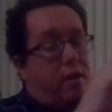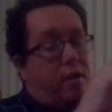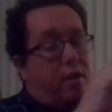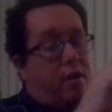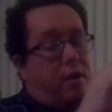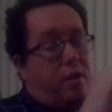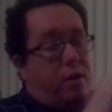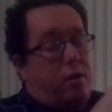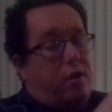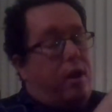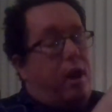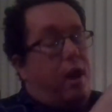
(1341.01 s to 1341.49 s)

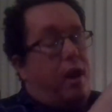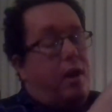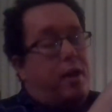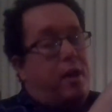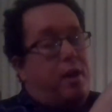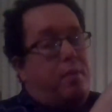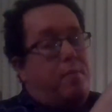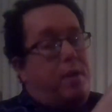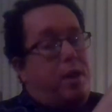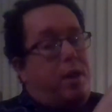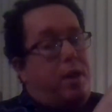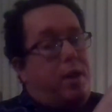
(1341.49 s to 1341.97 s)
You're not
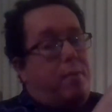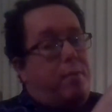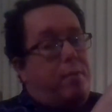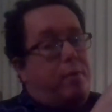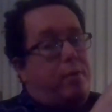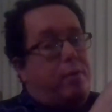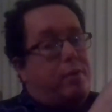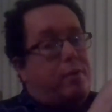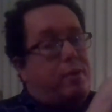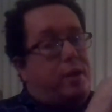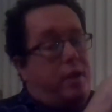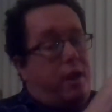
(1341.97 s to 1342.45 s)
going to be
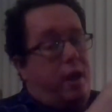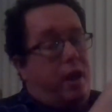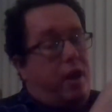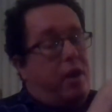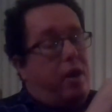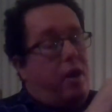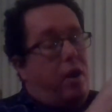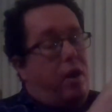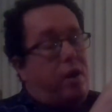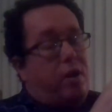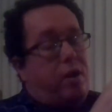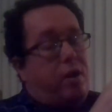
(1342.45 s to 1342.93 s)
able to
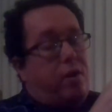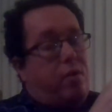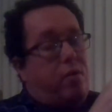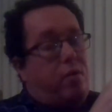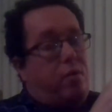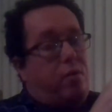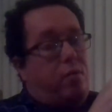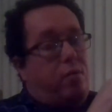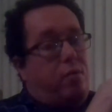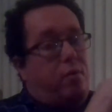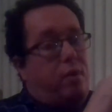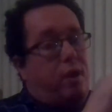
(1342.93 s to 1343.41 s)
not
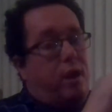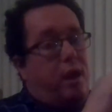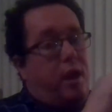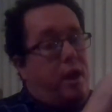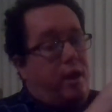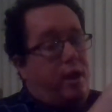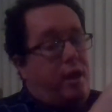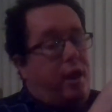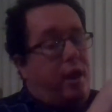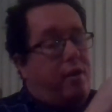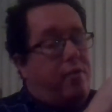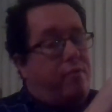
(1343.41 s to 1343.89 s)
argue
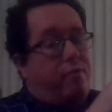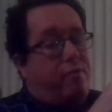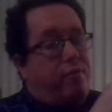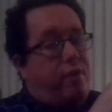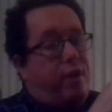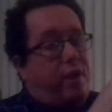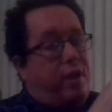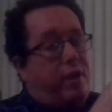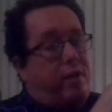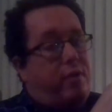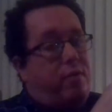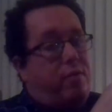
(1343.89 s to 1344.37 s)
and not
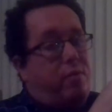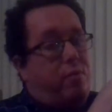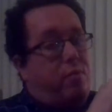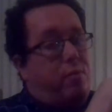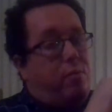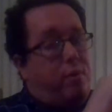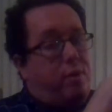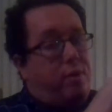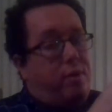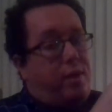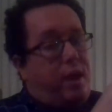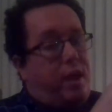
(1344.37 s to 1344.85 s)
fight
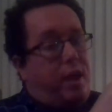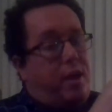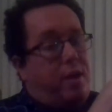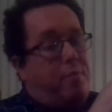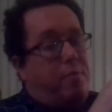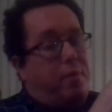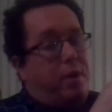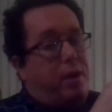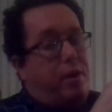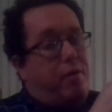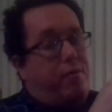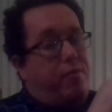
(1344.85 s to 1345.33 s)
with
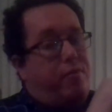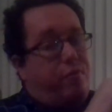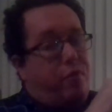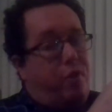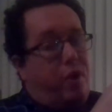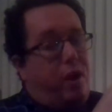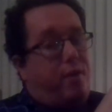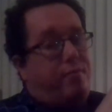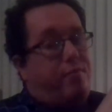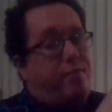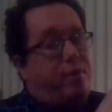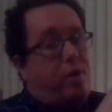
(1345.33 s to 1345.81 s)
anybody
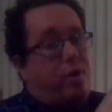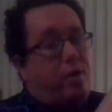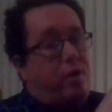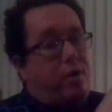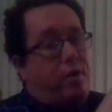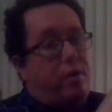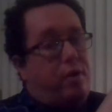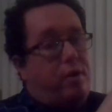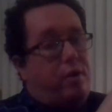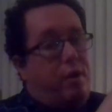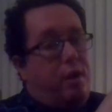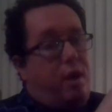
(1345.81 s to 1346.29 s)
forever.
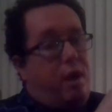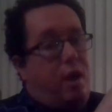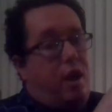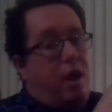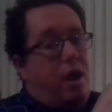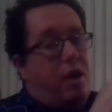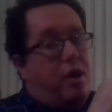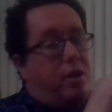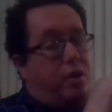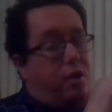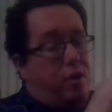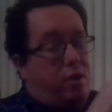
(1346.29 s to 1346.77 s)

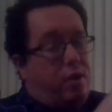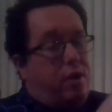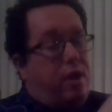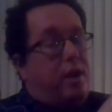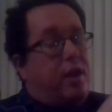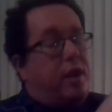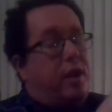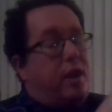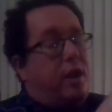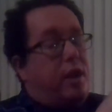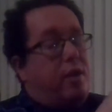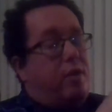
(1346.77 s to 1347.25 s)
You're going
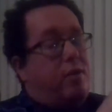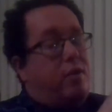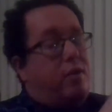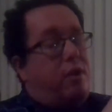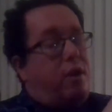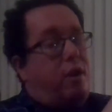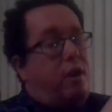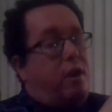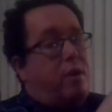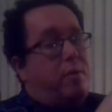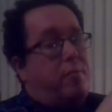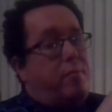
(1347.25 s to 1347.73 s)
to get into
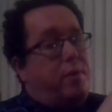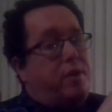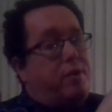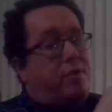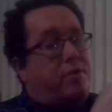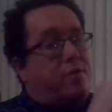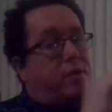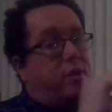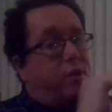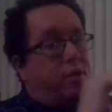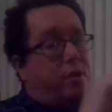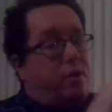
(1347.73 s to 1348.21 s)

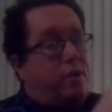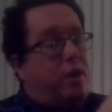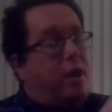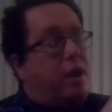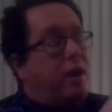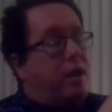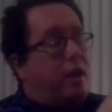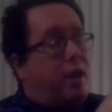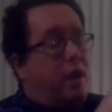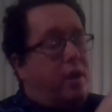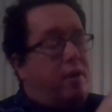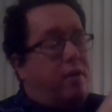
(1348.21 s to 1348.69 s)
arguments. You're going
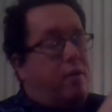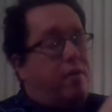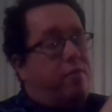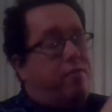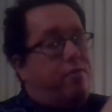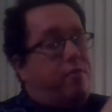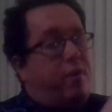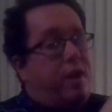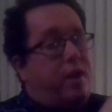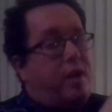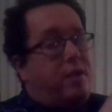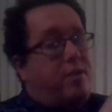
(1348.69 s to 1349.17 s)
to get into
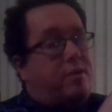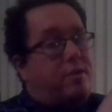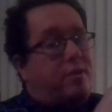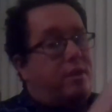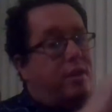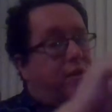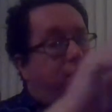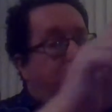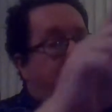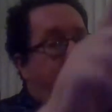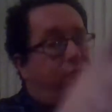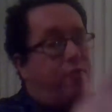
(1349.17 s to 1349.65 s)
fights.
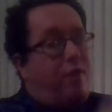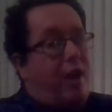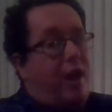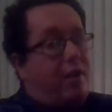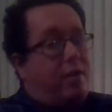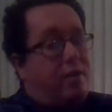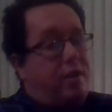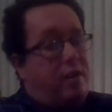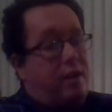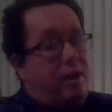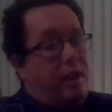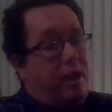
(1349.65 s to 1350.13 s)
It's a
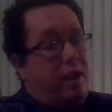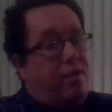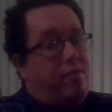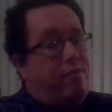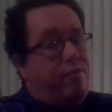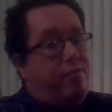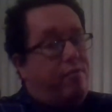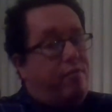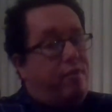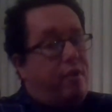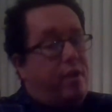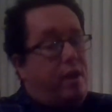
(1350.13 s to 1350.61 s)
fact of
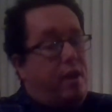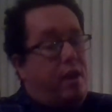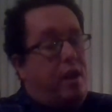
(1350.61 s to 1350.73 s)
life.